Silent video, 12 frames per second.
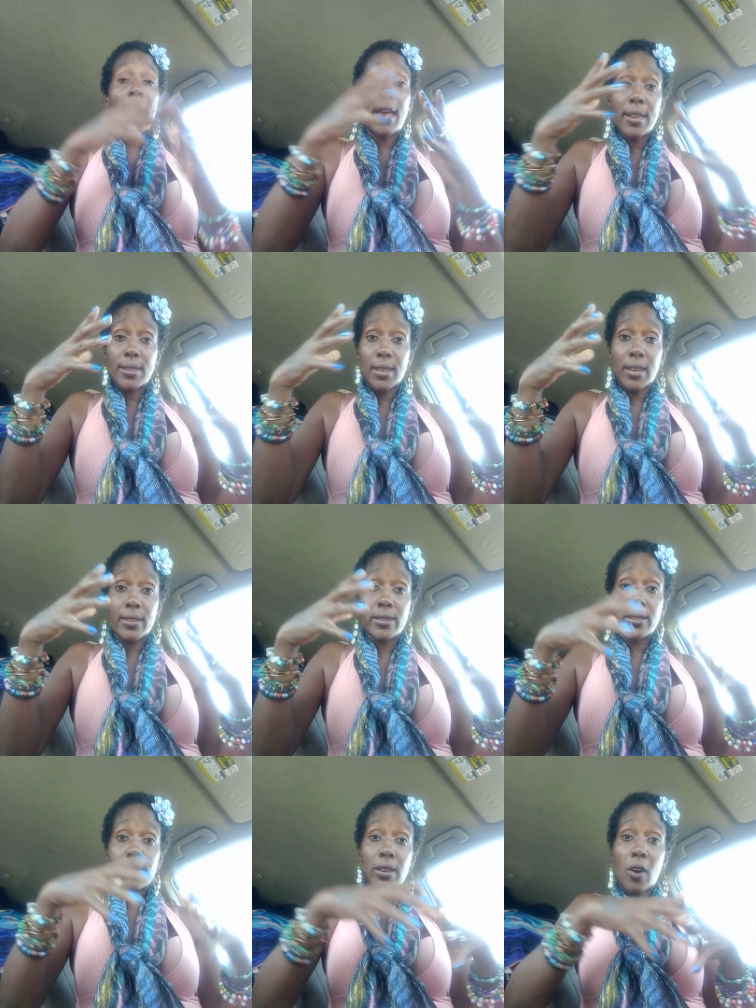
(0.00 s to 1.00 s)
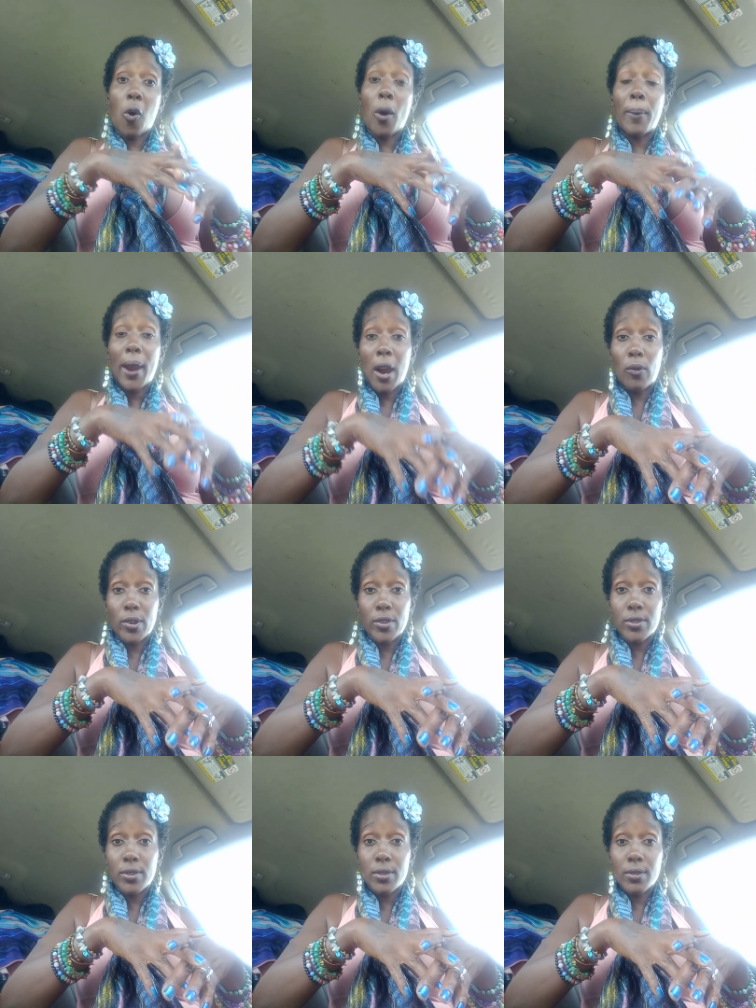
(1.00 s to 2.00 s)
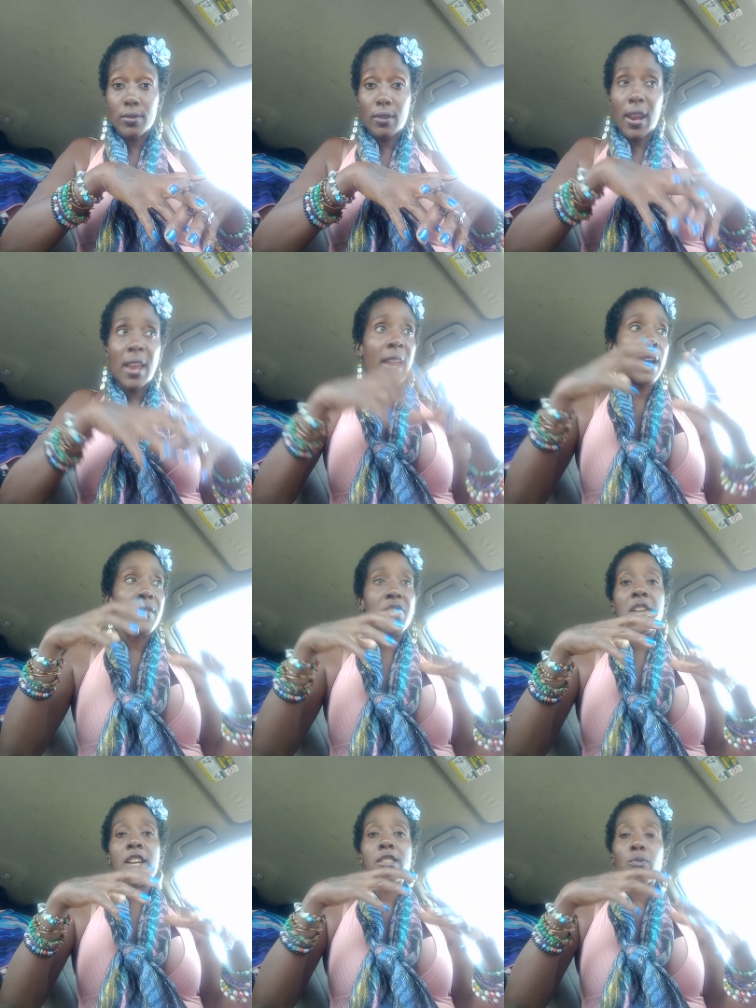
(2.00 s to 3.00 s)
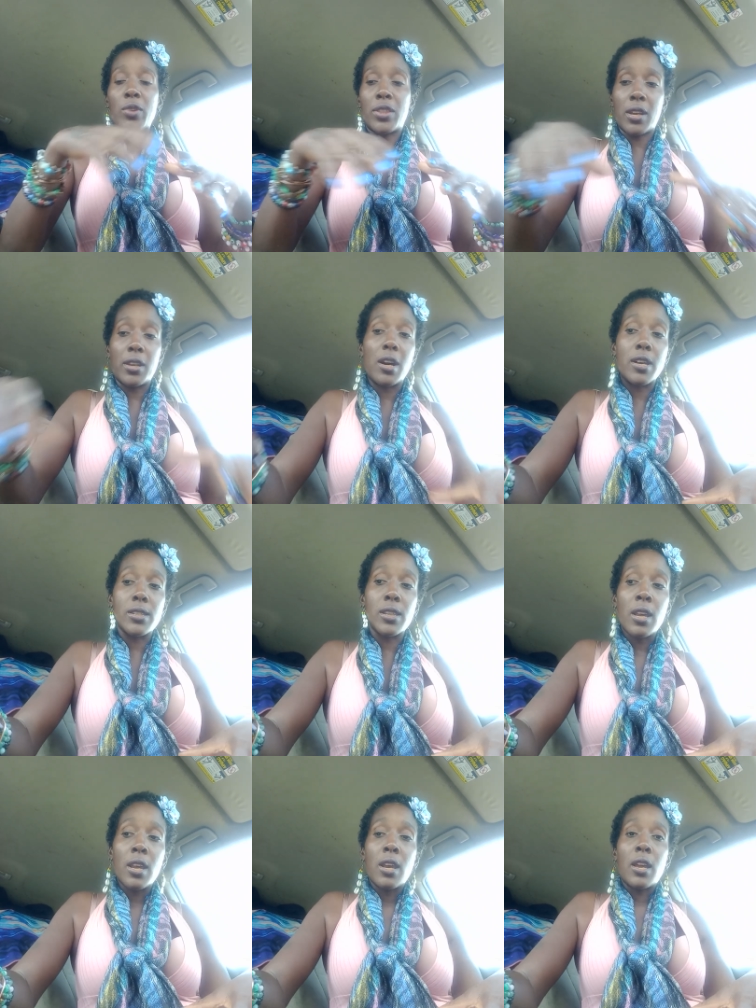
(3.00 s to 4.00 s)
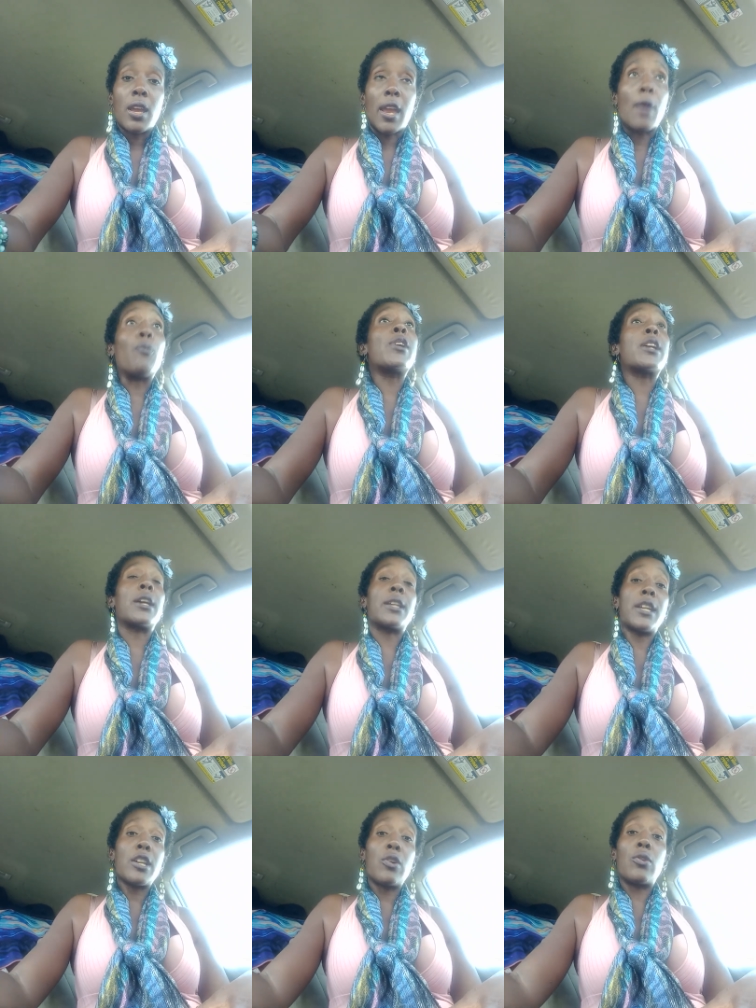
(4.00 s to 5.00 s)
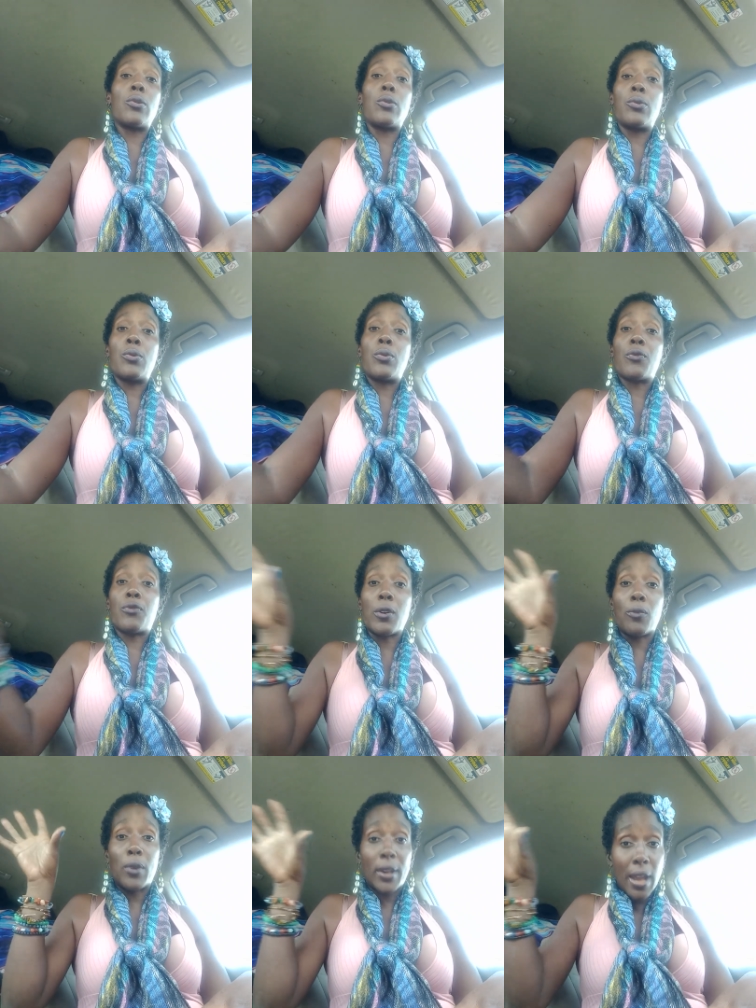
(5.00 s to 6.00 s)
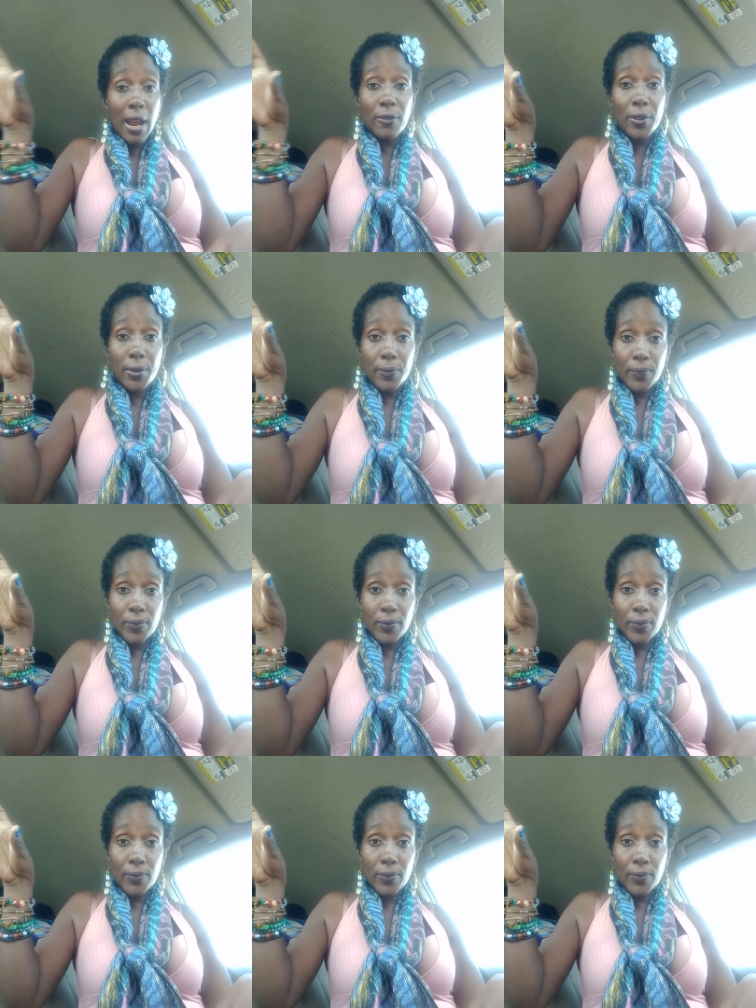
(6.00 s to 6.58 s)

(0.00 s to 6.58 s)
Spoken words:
access our powers, and everything is within us, and we can heal from whatever